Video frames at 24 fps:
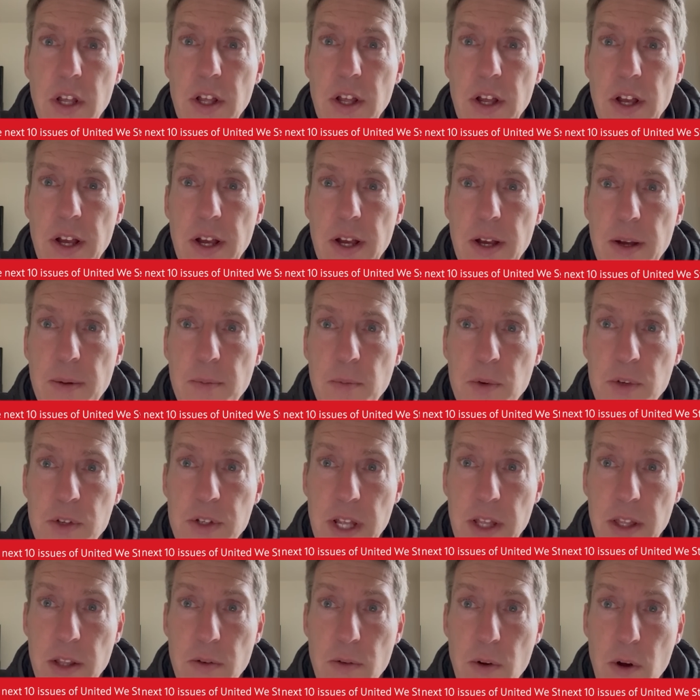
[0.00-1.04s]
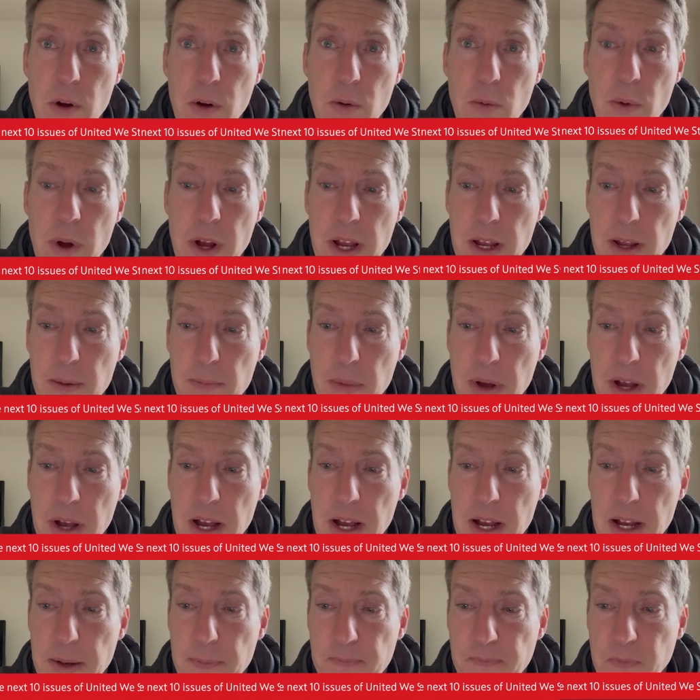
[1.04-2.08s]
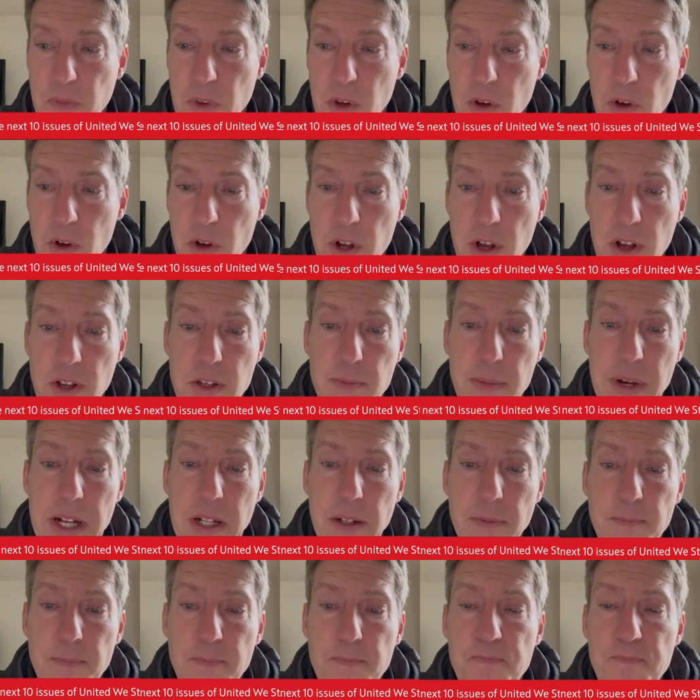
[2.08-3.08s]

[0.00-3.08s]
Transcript: was sent the wrong way by Oyarzabal